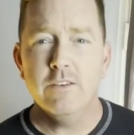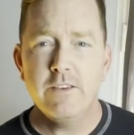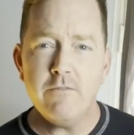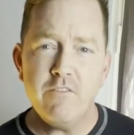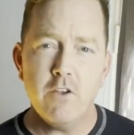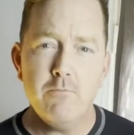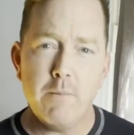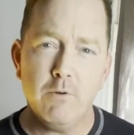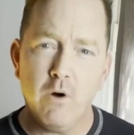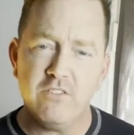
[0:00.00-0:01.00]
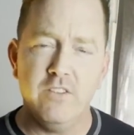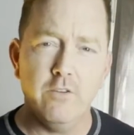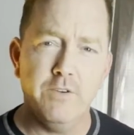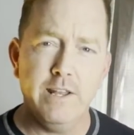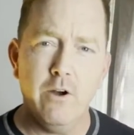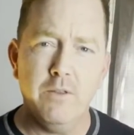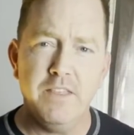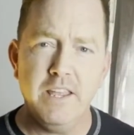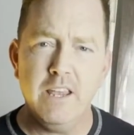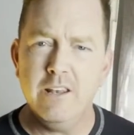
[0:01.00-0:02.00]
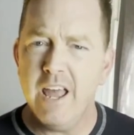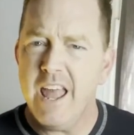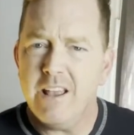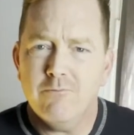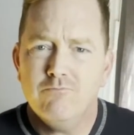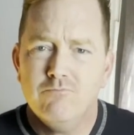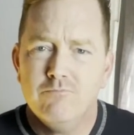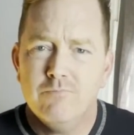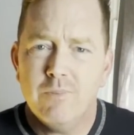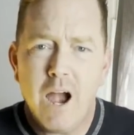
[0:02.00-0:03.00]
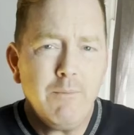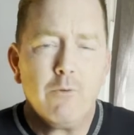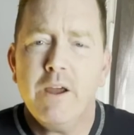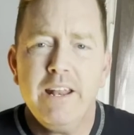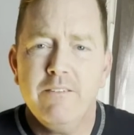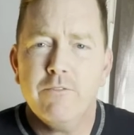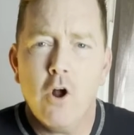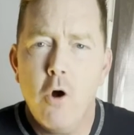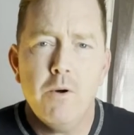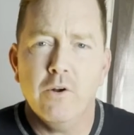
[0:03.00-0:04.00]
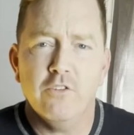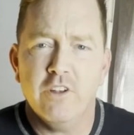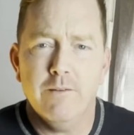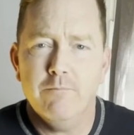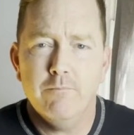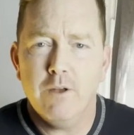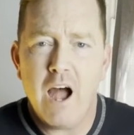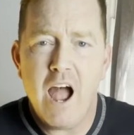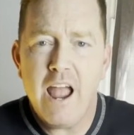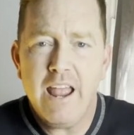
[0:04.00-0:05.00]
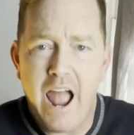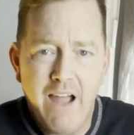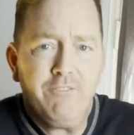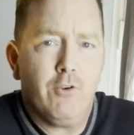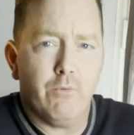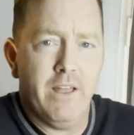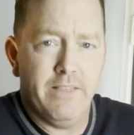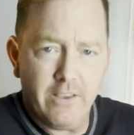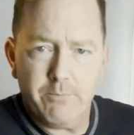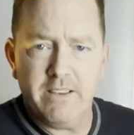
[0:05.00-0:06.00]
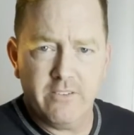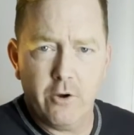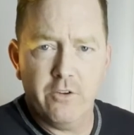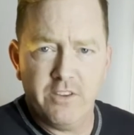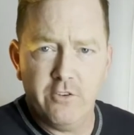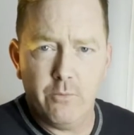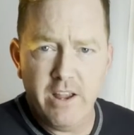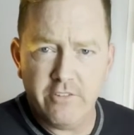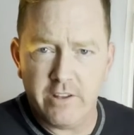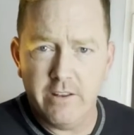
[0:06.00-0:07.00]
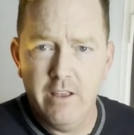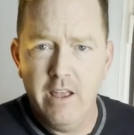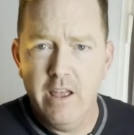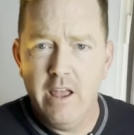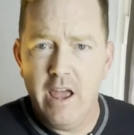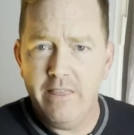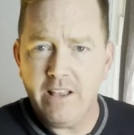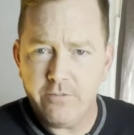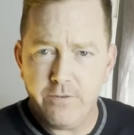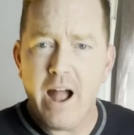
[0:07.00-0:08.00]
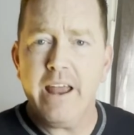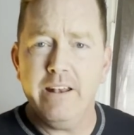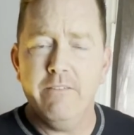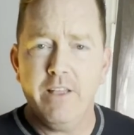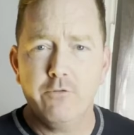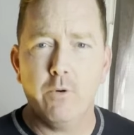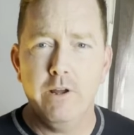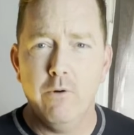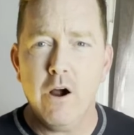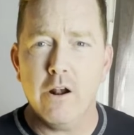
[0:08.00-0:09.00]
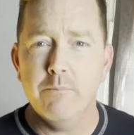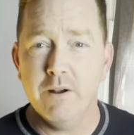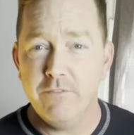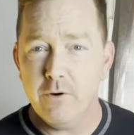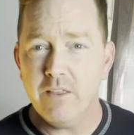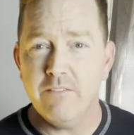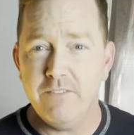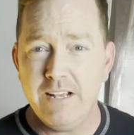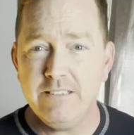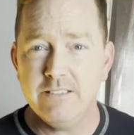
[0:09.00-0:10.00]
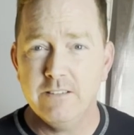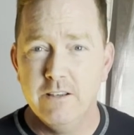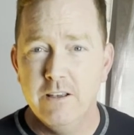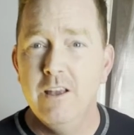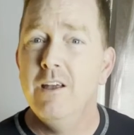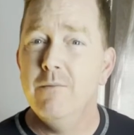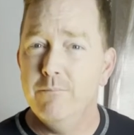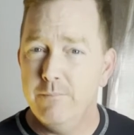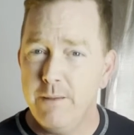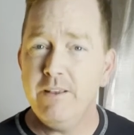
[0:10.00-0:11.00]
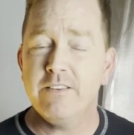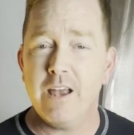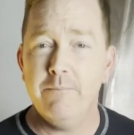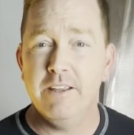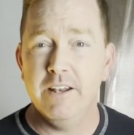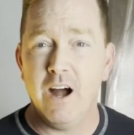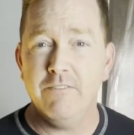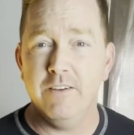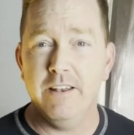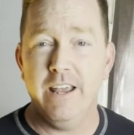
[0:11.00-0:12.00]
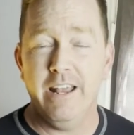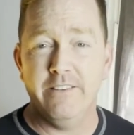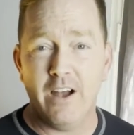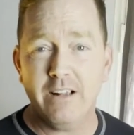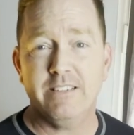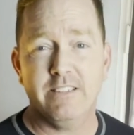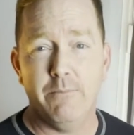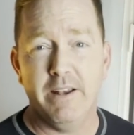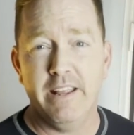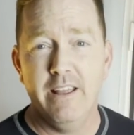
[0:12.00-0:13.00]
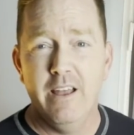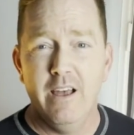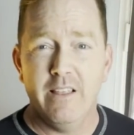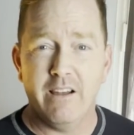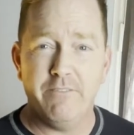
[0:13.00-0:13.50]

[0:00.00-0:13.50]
some of you might be watching this video and thinking, hey, I'm not ready for homeownership. I have to rent. That's my current situation. And that's fine if that's where you are. But if you're on the fence, maybe it's time to get off it and talk to somebody like a